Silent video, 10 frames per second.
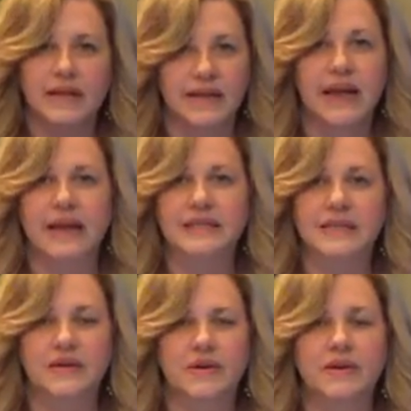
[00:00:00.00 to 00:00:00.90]
like I
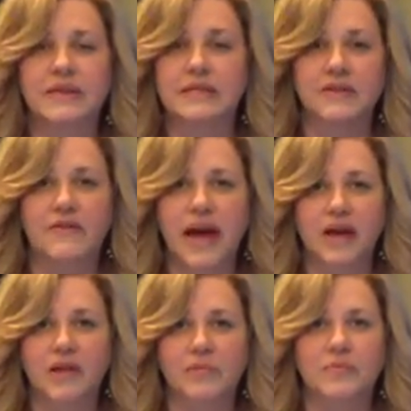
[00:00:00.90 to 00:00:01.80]
said earlier, is in a
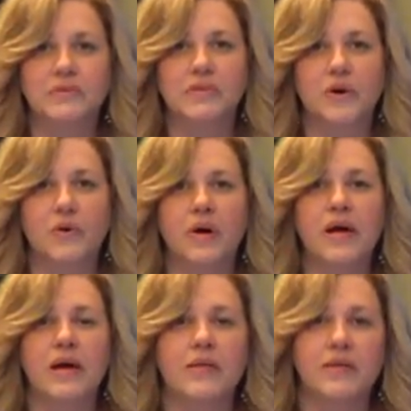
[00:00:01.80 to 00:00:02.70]
vacuum. So
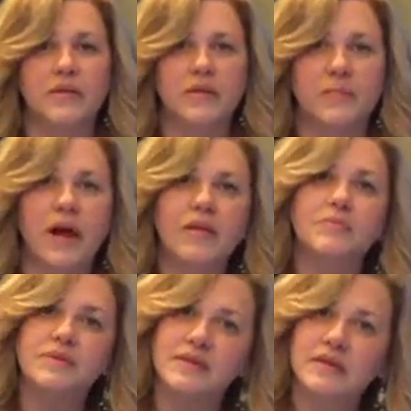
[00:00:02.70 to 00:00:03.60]
the
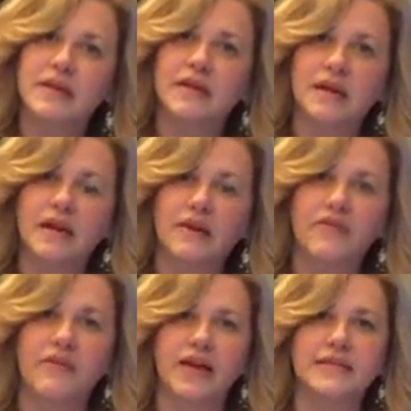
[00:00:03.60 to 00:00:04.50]
problems
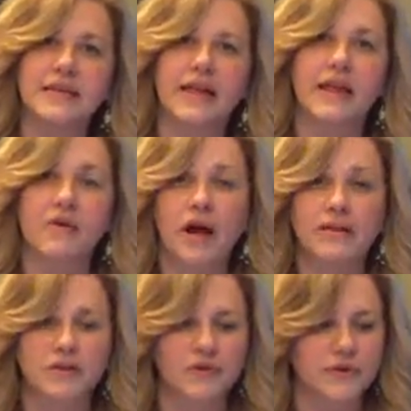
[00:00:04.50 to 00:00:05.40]
interface and they
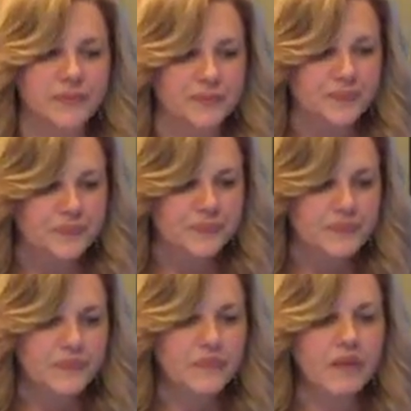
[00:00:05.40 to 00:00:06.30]
cross over.
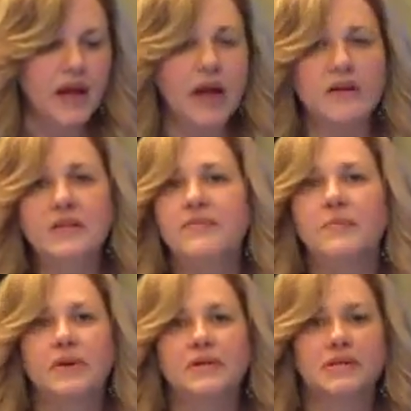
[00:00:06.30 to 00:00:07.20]
I also have a
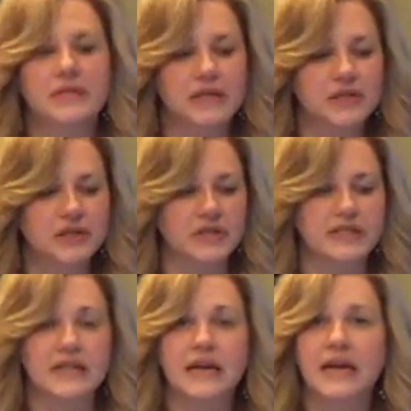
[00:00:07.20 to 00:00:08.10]
personal
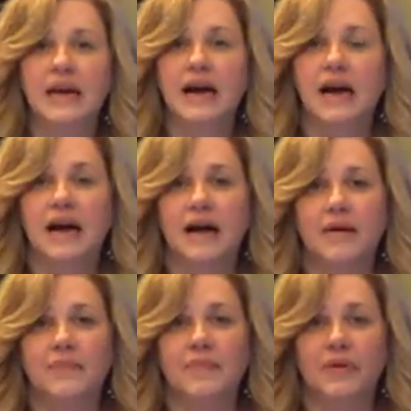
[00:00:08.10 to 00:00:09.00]
interest.
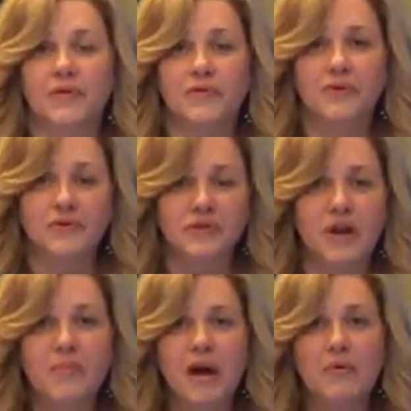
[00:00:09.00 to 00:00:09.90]
You saw my